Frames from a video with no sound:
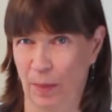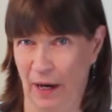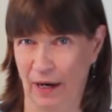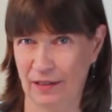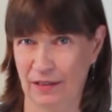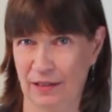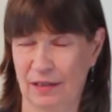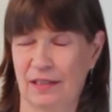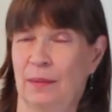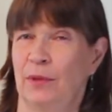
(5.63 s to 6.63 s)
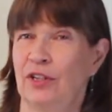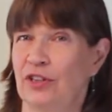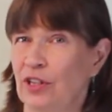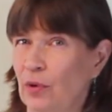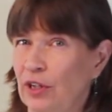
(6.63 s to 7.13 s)
parts, similar to
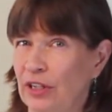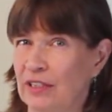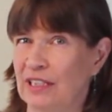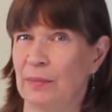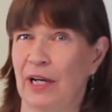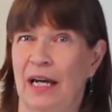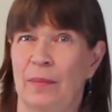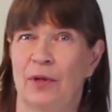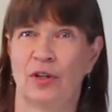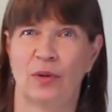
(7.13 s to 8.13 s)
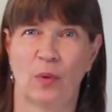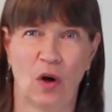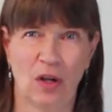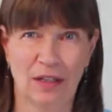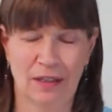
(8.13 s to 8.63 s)
the one you can see behind me on the
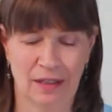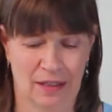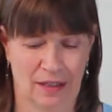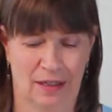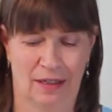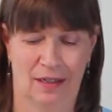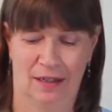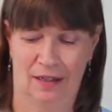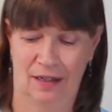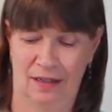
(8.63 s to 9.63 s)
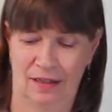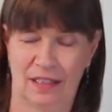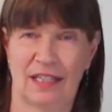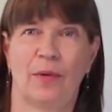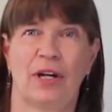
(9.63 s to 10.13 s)
wall.
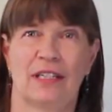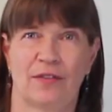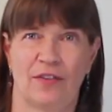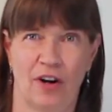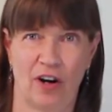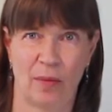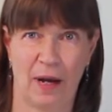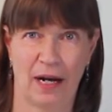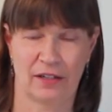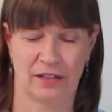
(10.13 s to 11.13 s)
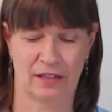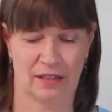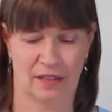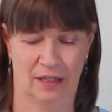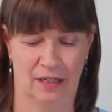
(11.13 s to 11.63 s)
That one has a floral
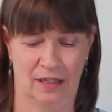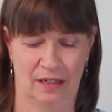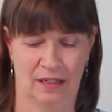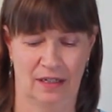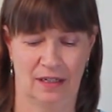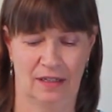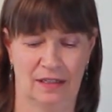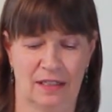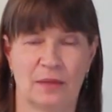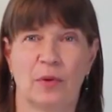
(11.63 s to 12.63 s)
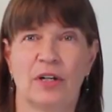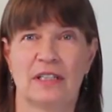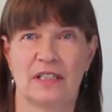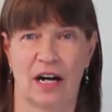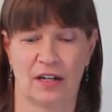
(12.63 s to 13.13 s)
pattern, and this is what it
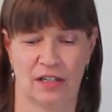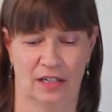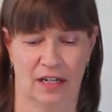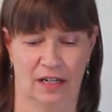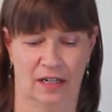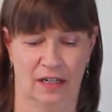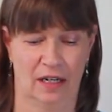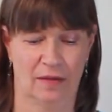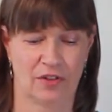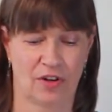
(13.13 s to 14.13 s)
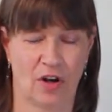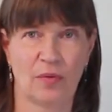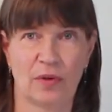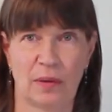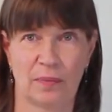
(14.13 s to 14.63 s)
started like. I have drawn
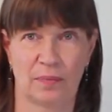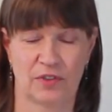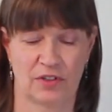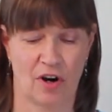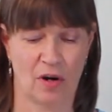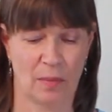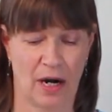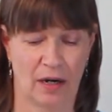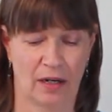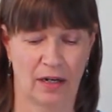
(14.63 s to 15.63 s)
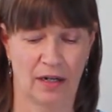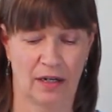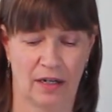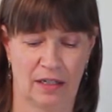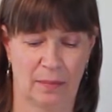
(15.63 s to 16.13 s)
with a strong marker
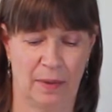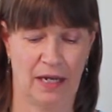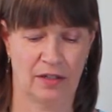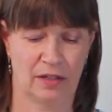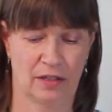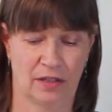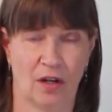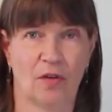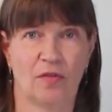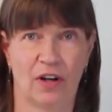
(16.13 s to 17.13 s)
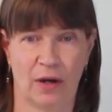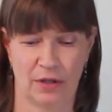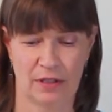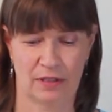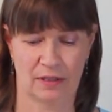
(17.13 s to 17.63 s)
the pattern of
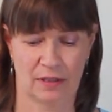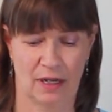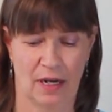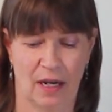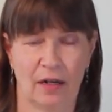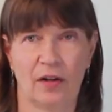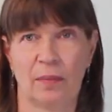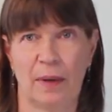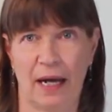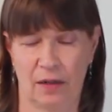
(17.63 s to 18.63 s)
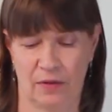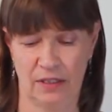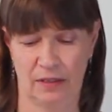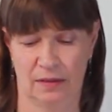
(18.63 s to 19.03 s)
flowers, and on the back of it